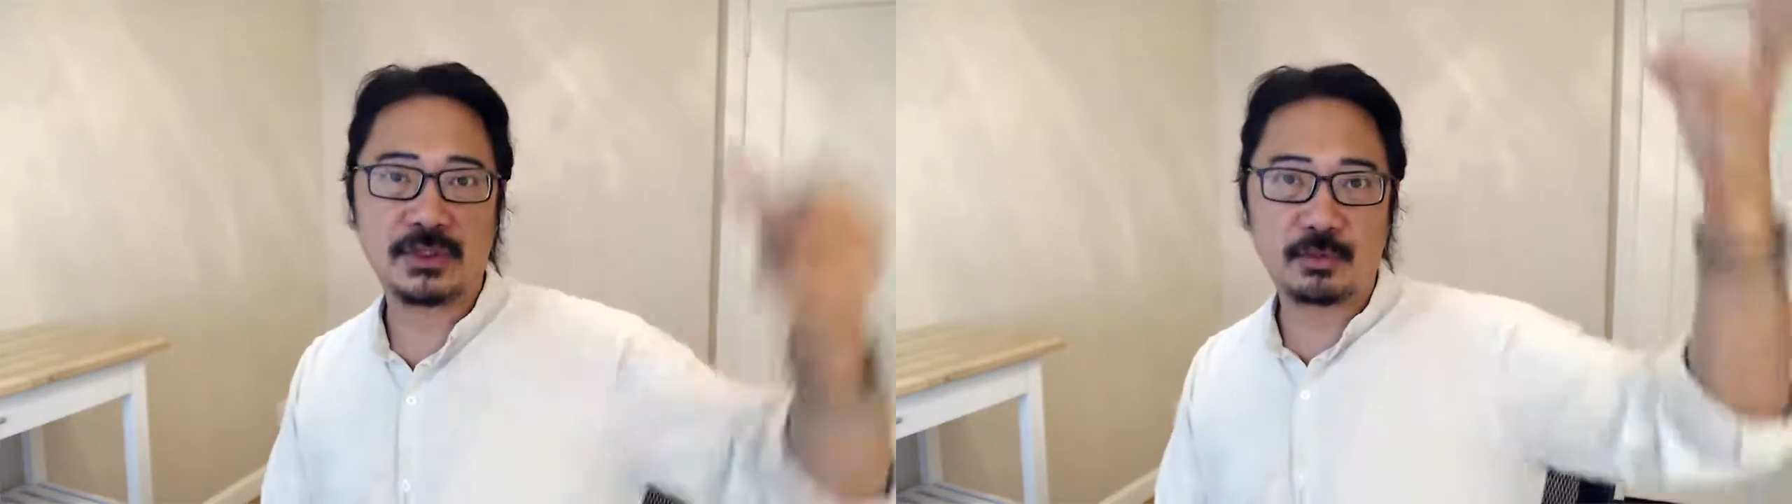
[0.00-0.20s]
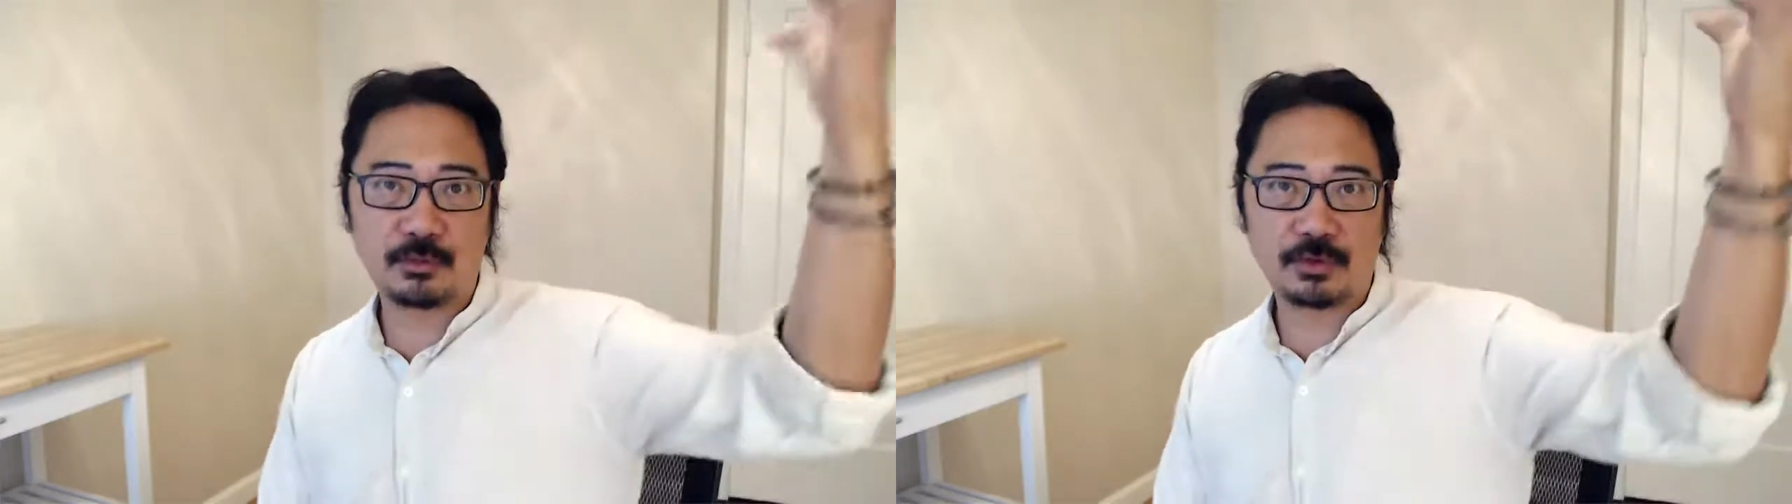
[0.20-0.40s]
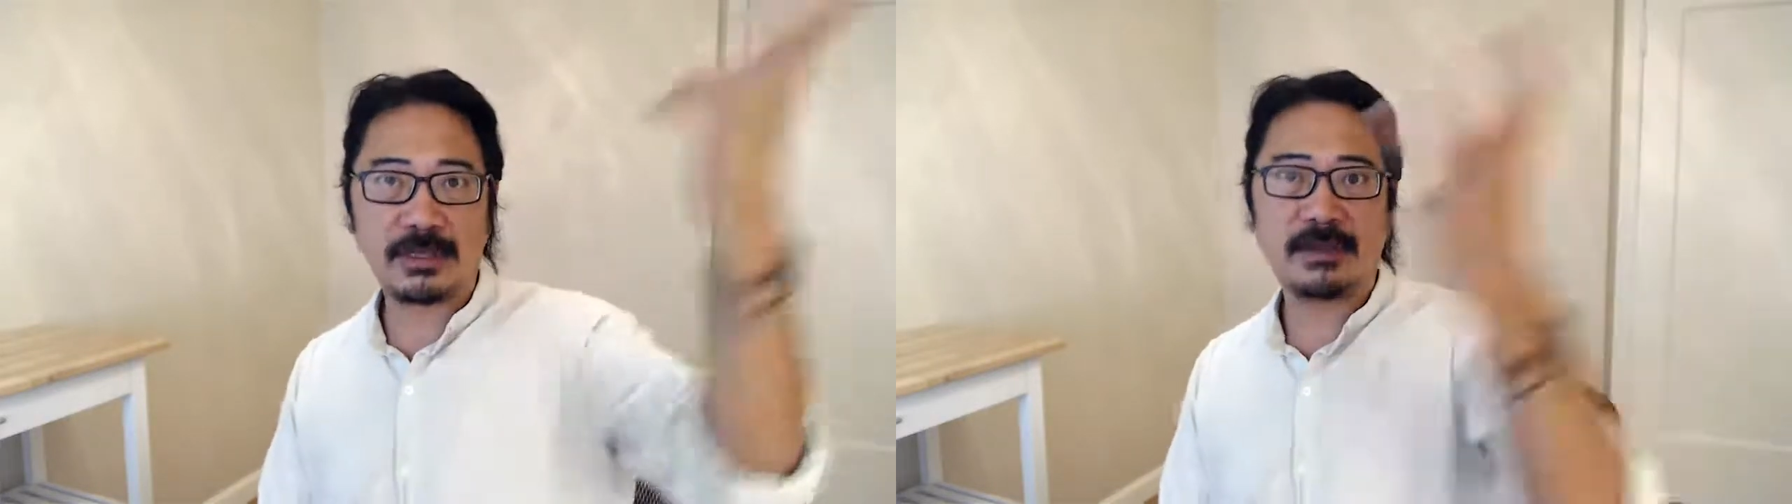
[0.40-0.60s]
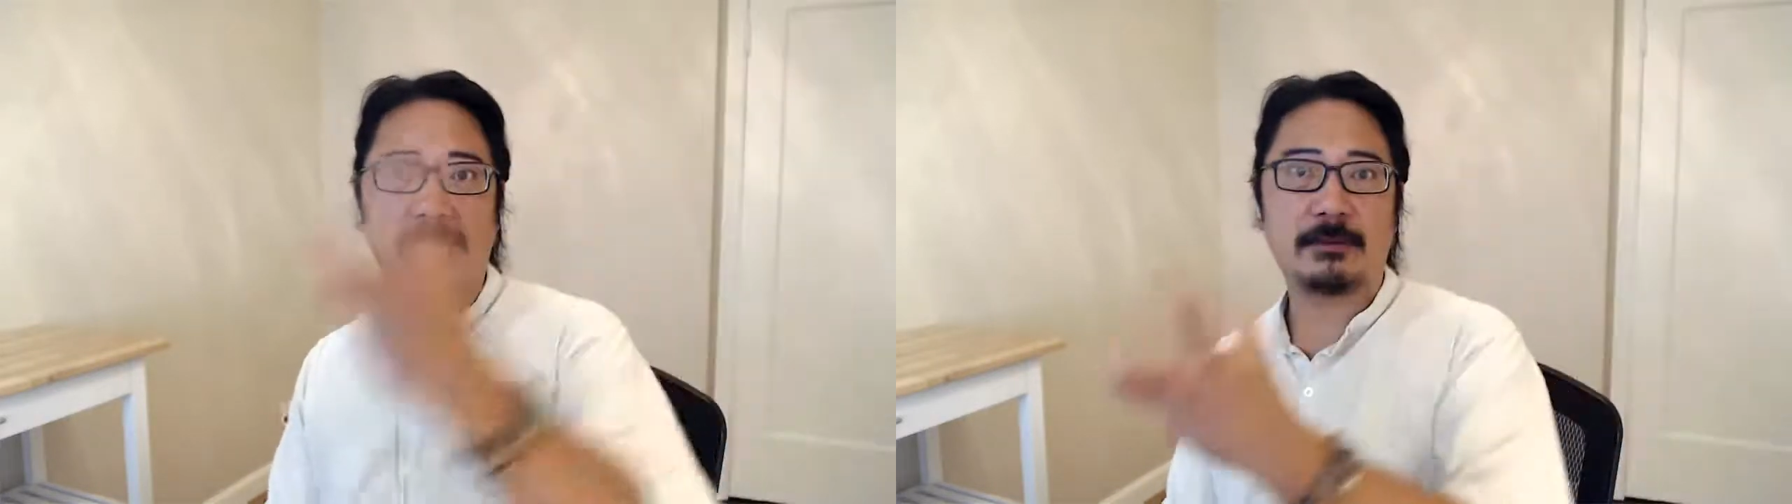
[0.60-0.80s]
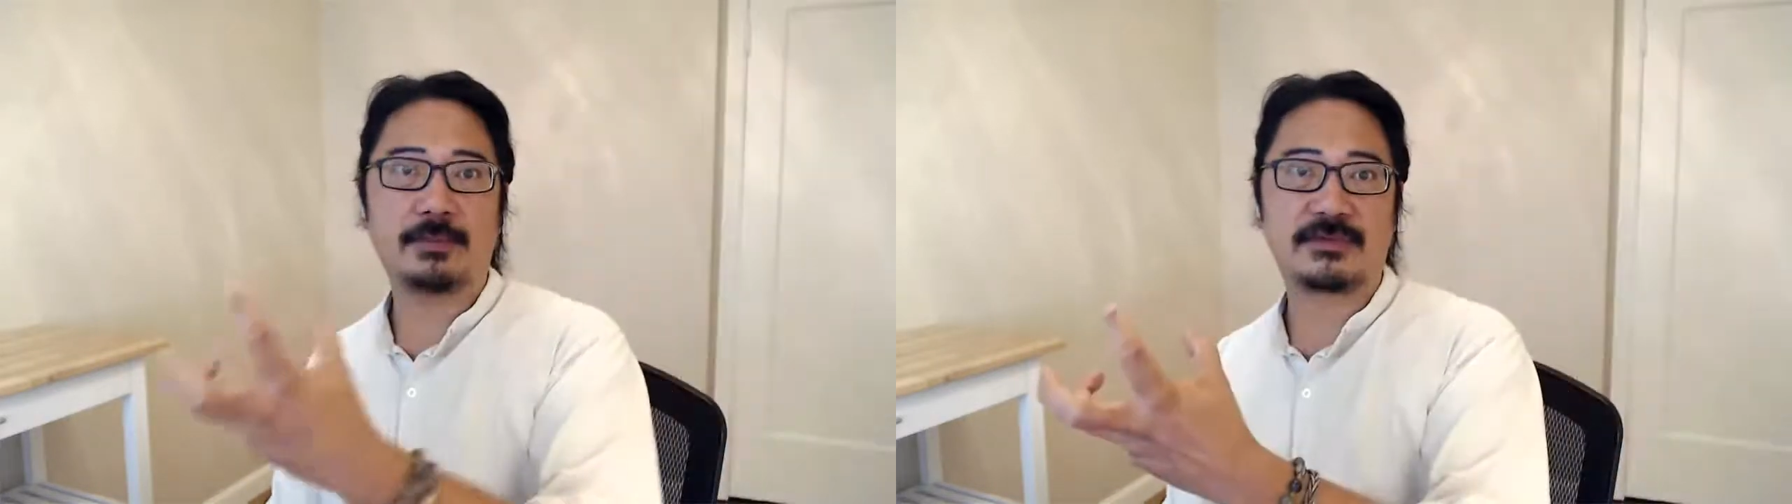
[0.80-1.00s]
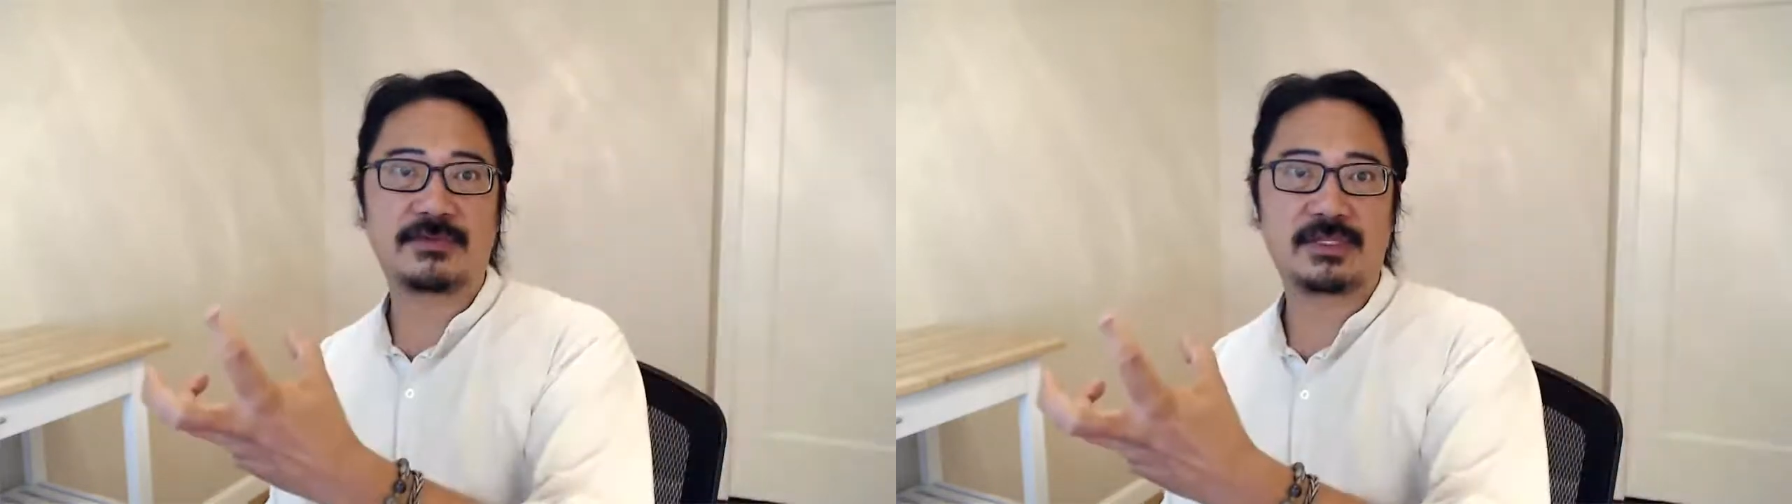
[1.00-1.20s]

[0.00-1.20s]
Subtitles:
to bring the apples of